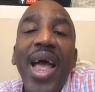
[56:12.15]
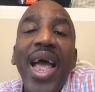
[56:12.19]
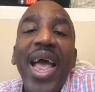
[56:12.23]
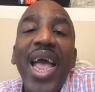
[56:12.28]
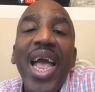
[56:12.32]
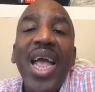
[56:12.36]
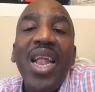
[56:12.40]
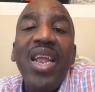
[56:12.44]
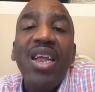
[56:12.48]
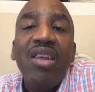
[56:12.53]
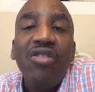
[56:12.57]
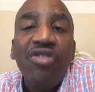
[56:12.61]

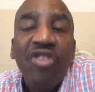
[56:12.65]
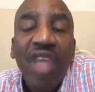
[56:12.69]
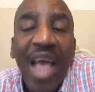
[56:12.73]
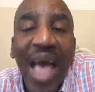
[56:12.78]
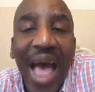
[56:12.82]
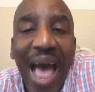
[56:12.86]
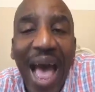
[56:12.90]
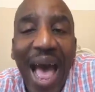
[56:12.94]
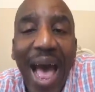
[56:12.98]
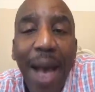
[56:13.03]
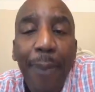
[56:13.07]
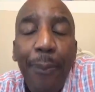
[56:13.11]
and it's
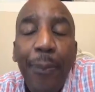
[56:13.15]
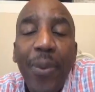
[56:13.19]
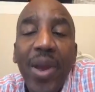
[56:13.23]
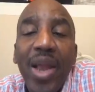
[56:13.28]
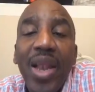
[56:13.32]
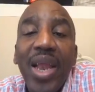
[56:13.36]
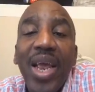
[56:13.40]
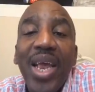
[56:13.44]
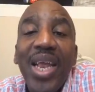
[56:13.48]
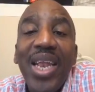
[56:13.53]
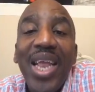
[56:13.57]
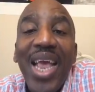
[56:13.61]

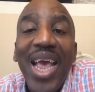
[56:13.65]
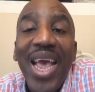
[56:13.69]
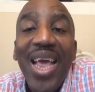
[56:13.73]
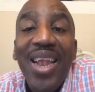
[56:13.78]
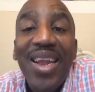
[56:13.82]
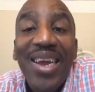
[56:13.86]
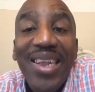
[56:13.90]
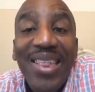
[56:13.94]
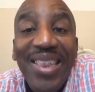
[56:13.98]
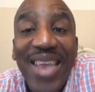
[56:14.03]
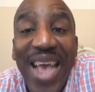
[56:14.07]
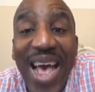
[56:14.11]
happening in
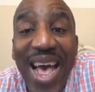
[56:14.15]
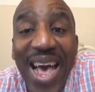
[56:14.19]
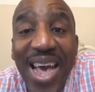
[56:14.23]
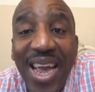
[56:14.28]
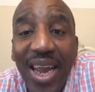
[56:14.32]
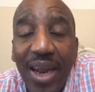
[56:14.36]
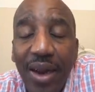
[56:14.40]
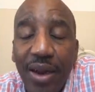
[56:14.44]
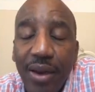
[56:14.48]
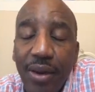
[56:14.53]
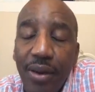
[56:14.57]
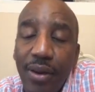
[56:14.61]
a
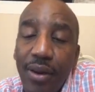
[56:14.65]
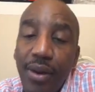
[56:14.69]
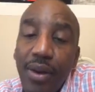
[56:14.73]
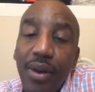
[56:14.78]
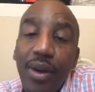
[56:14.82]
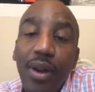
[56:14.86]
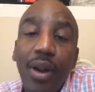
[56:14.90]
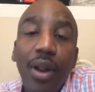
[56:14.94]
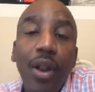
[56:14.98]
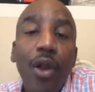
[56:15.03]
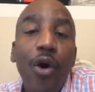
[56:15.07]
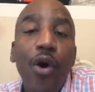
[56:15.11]
day.
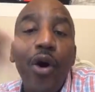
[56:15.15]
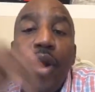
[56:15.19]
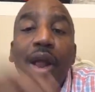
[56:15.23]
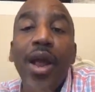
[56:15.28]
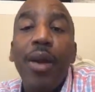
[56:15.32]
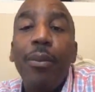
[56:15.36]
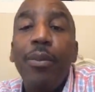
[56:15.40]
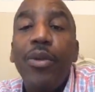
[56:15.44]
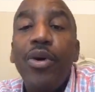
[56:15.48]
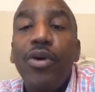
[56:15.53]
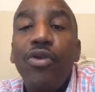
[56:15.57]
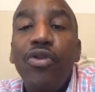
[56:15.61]
Lord
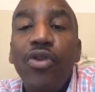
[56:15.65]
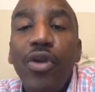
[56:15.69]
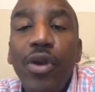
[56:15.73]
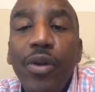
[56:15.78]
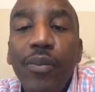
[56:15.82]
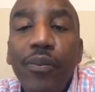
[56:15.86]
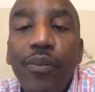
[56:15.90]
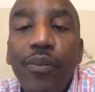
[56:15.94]
have mercy.